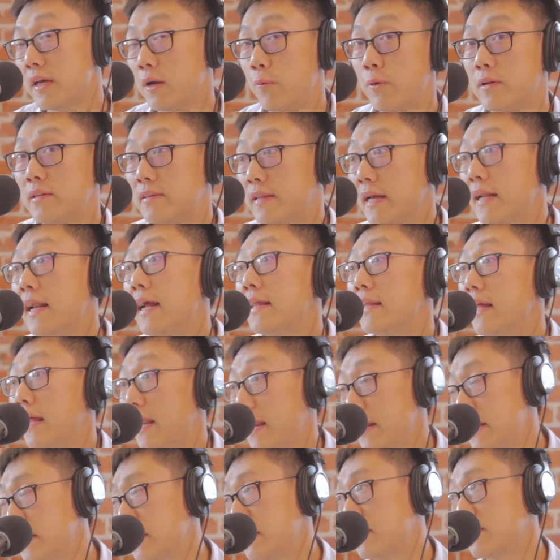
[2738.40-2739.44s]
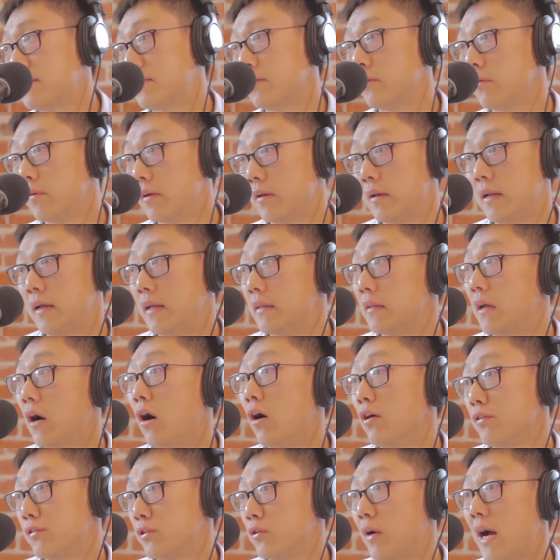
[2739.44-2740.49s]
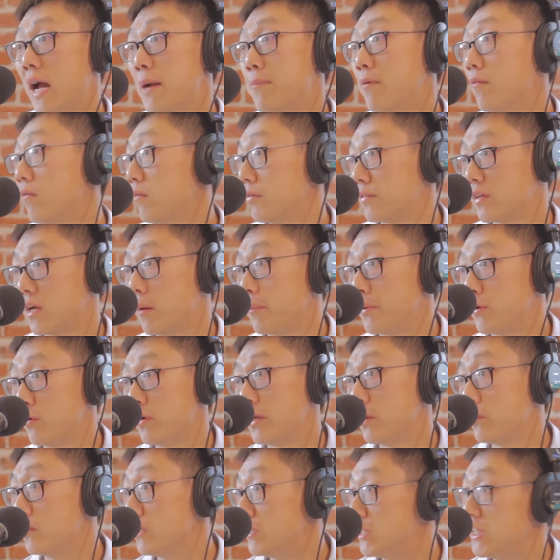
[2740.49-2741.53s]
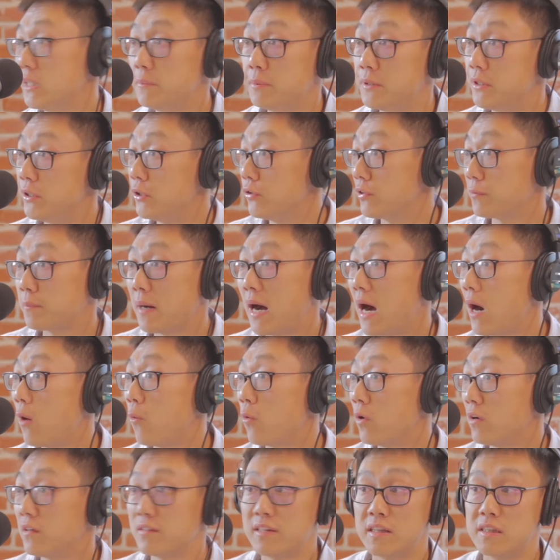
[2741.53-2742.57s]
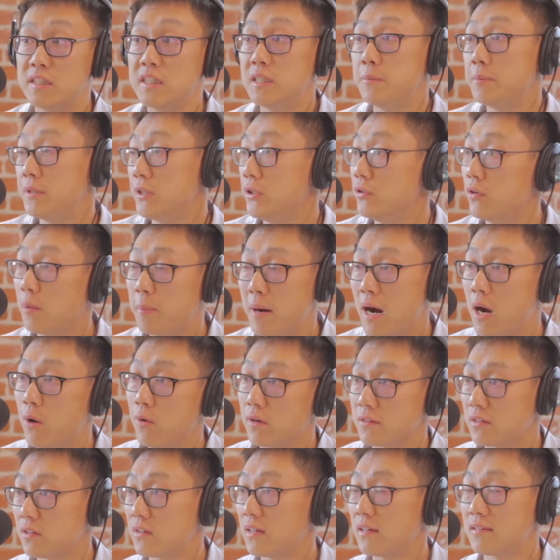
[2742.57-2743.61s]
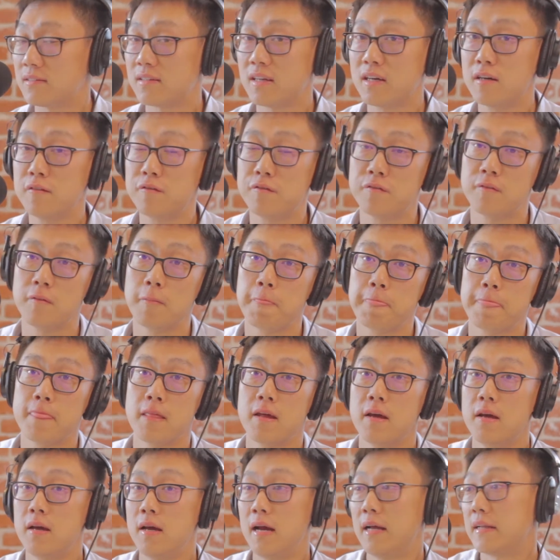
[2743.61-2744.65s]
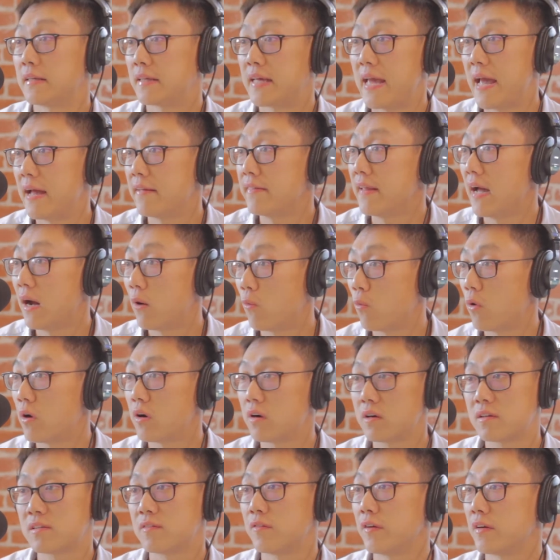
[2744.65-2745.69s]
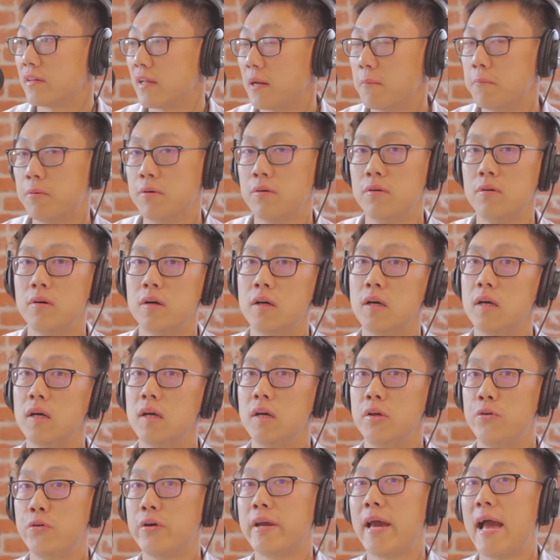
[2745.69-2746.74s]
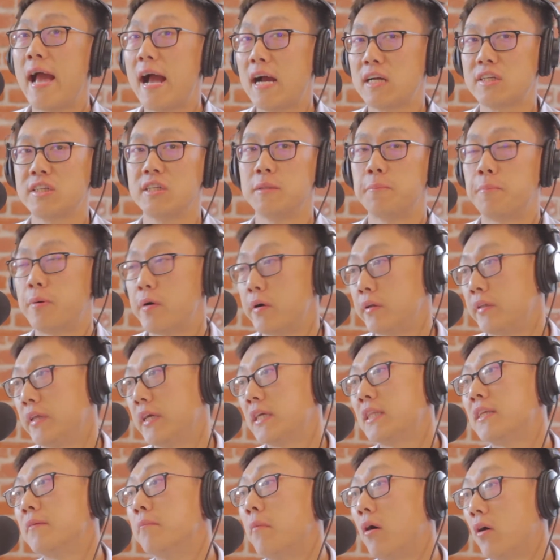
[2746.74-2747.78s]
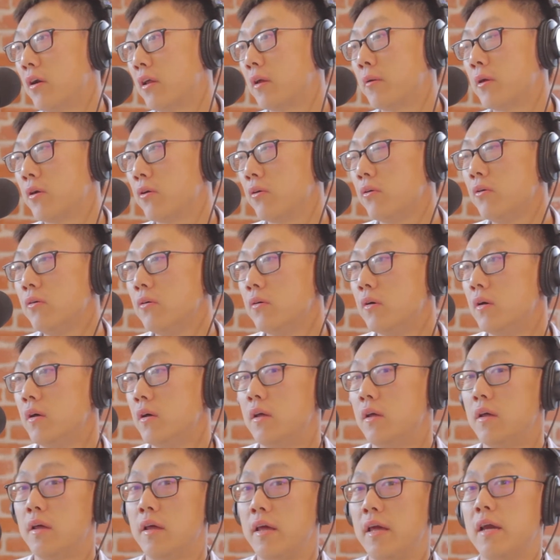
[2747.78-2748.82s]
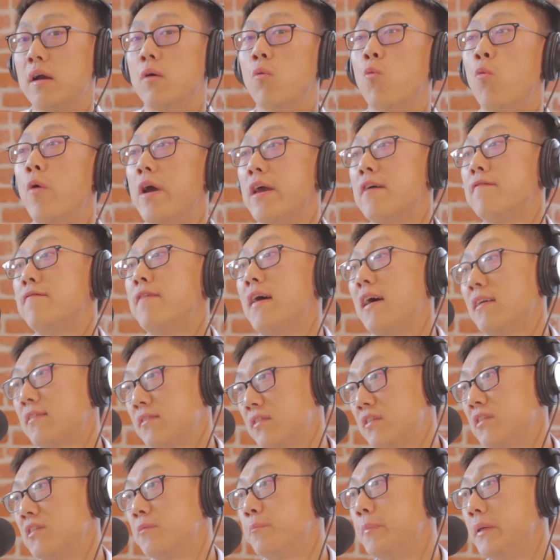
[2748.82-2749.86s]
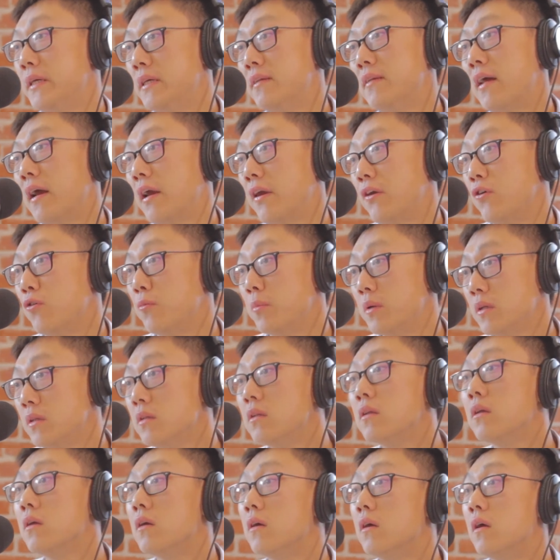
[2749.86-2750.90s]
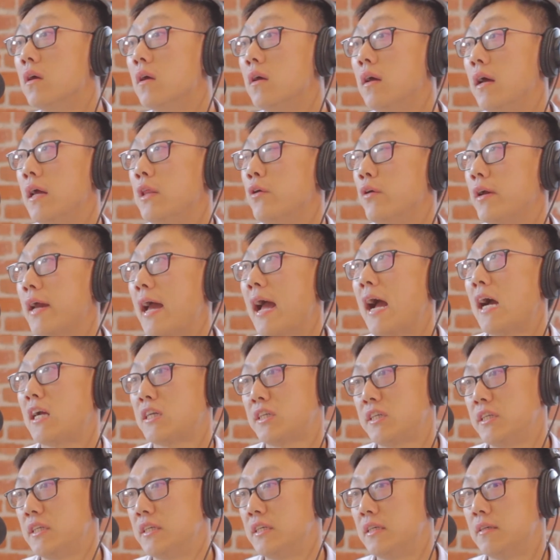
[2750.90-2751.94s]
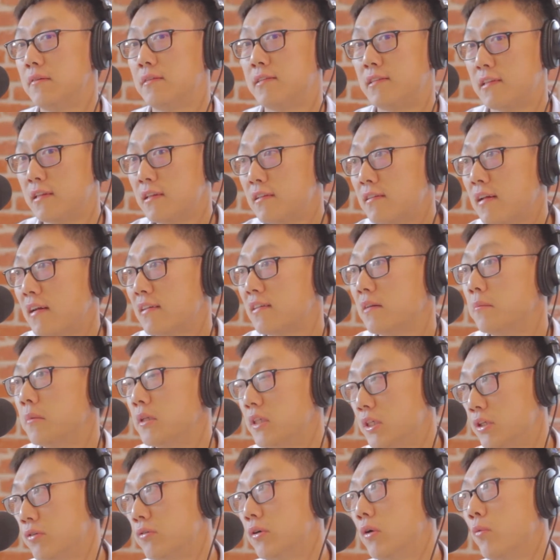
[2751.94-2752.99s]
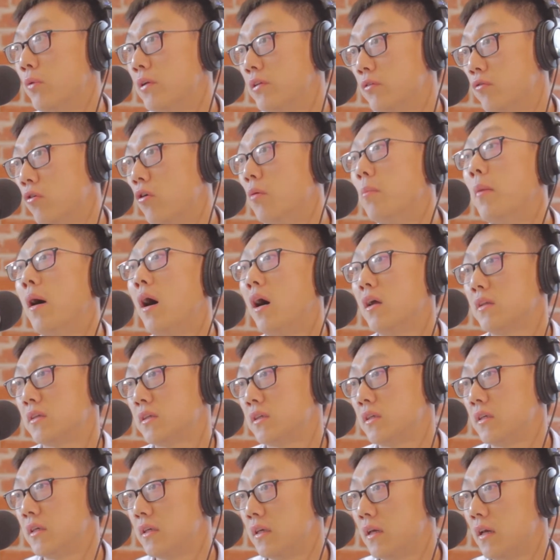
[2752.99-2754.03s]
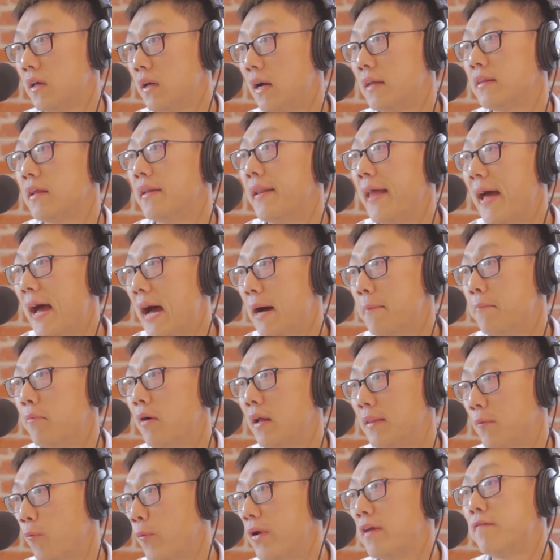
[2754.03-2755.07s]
with data analytics, and also high performance computing with GPUs powers and TPU powers, all that stuff, and GAN networks, for example, you can actually predict molecule in a way faster speed than human, and you can actually synthesize the material with robots at the lab at a way